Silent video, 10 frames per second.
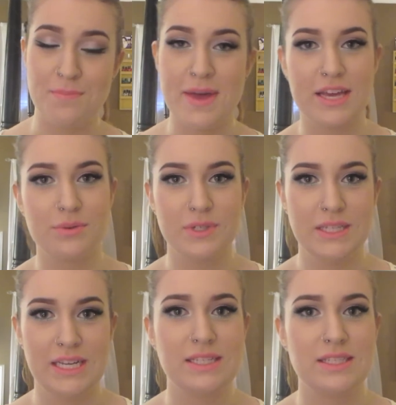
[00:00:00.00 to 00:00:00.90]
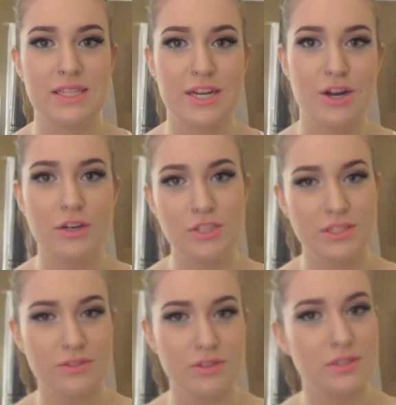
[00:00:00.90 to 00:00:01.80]
MAC released their
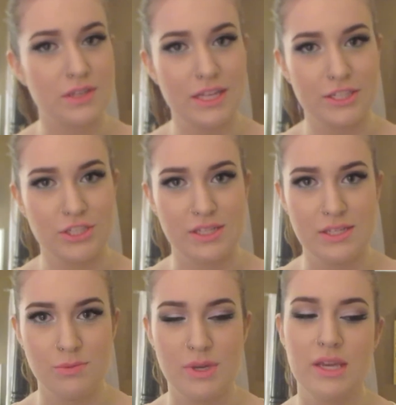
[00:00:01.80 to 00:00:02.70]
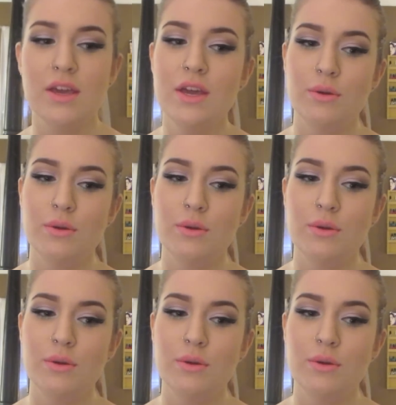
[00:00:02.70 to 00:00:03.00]
Archie's Girls collection this week,